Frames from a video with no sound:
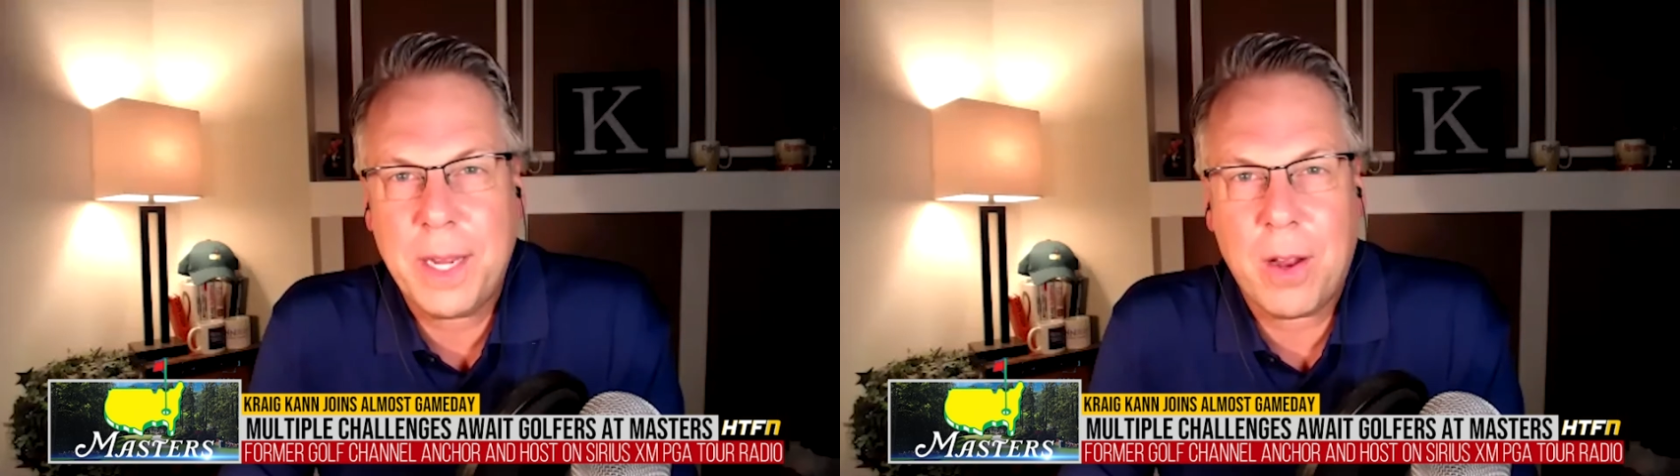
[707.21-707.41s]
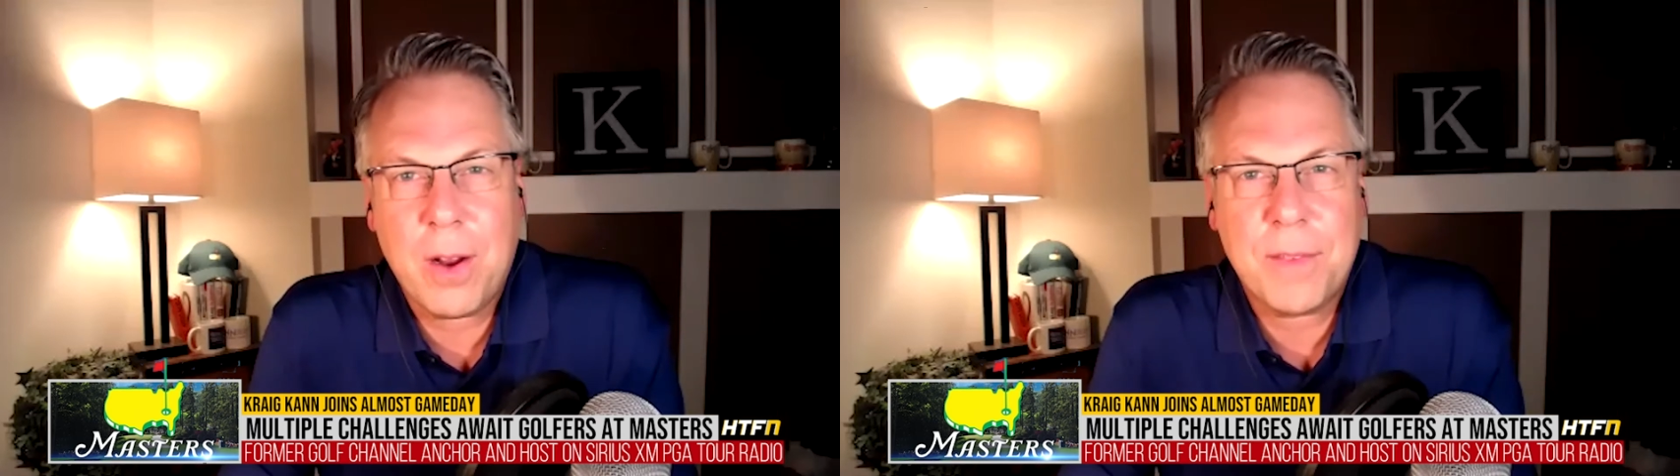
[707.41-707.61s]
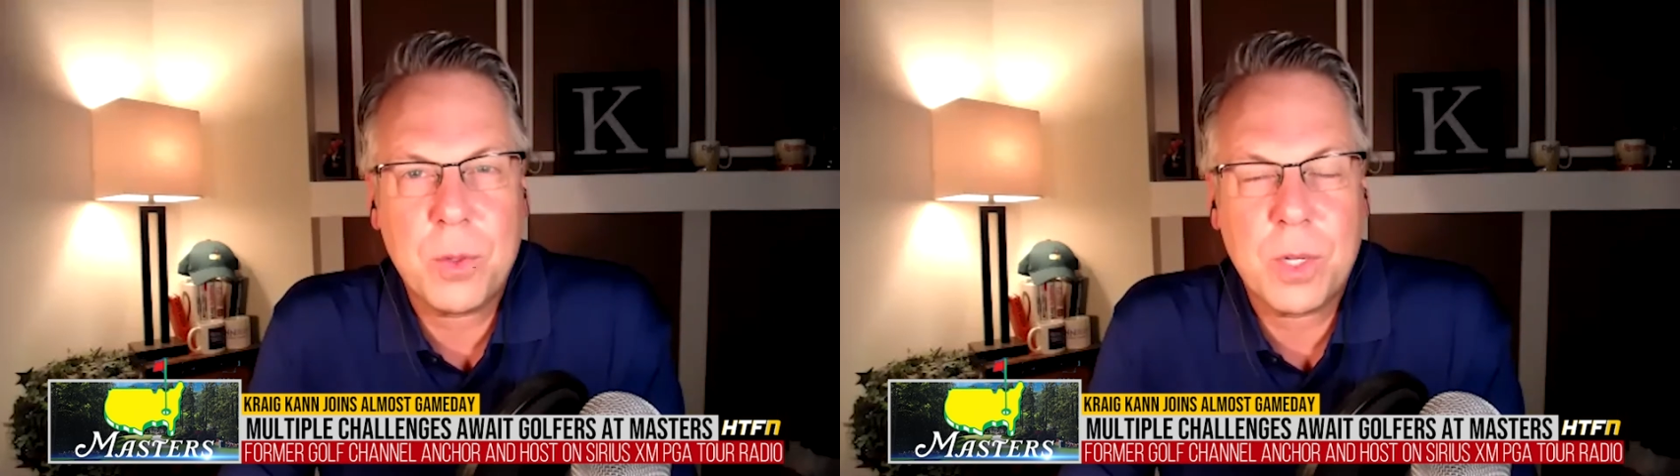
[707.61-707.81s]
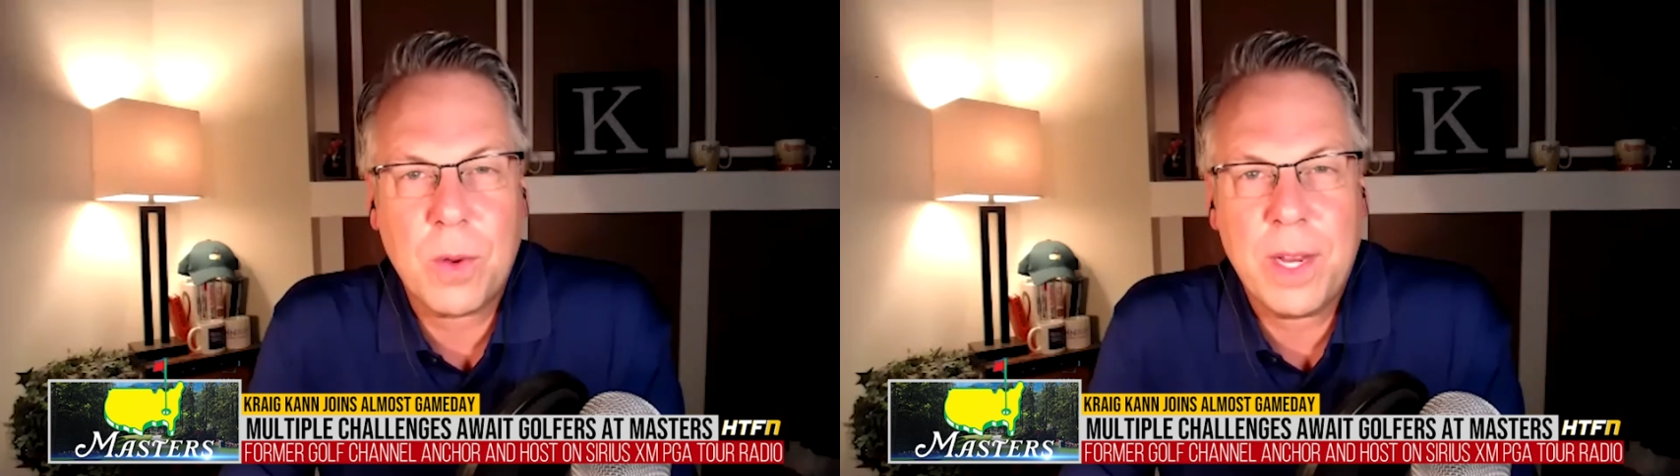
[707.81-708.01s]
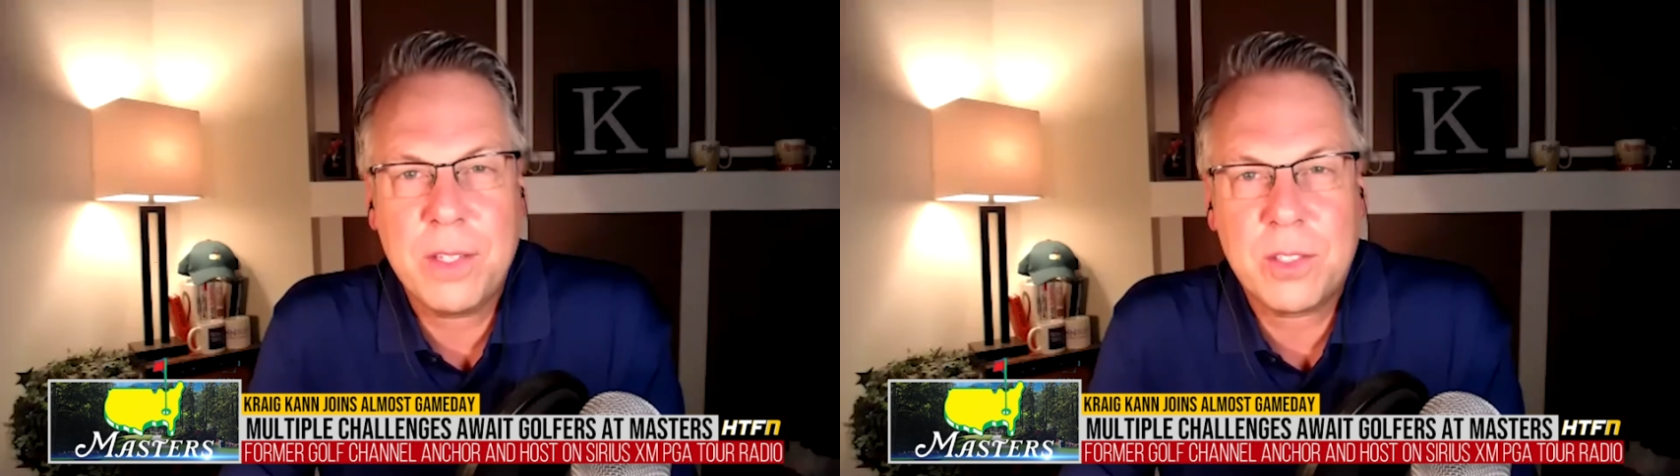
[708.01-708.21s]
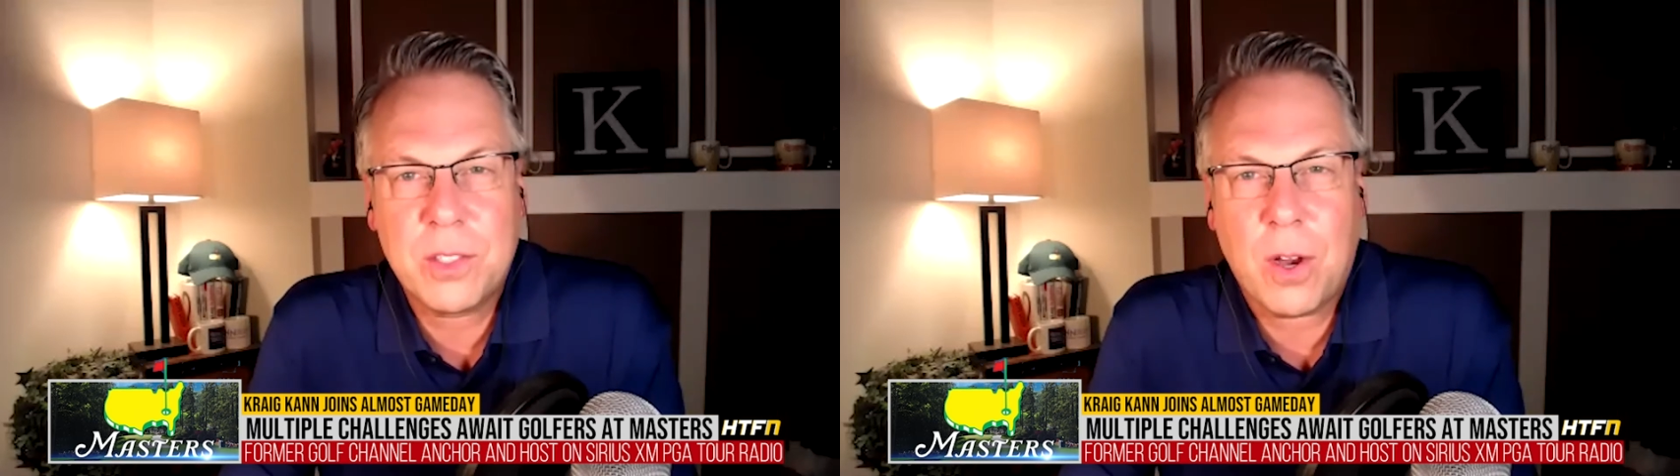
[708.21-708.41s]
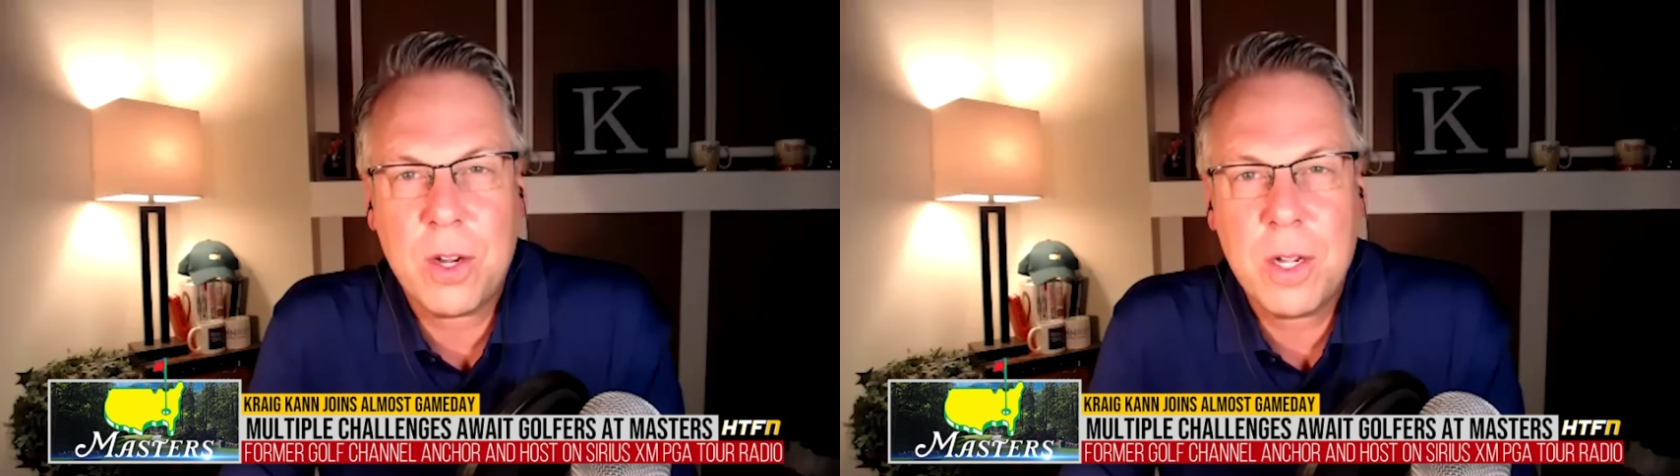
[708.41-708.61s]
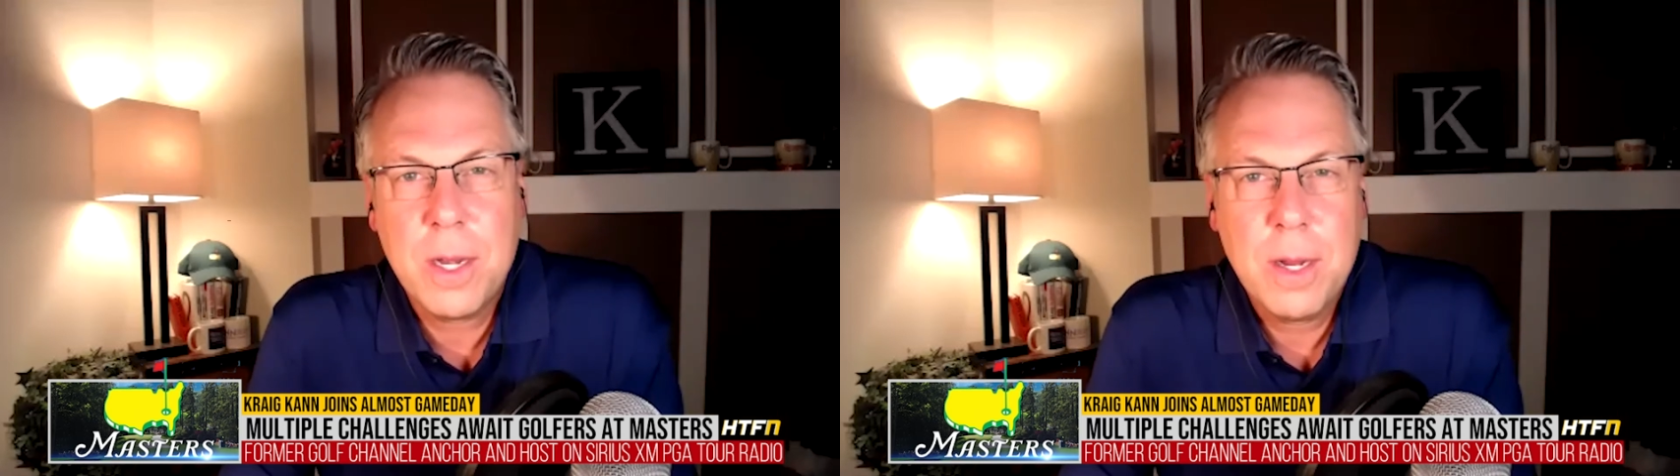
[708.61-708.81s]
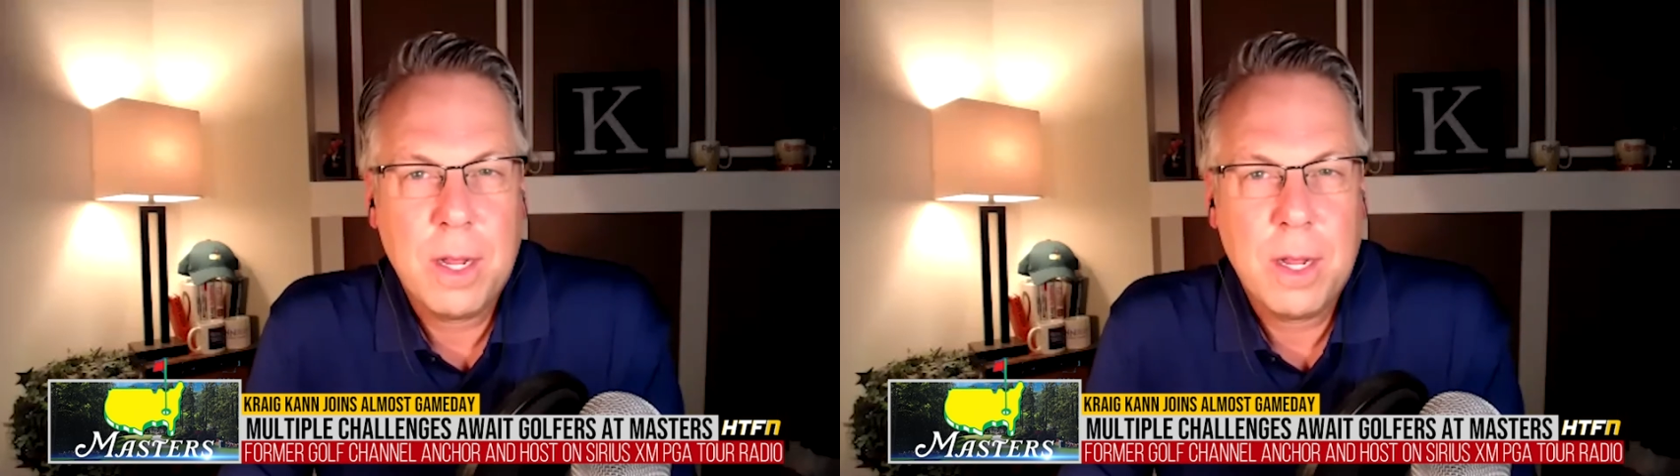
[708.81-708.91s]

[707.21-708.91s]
He got off to a great start.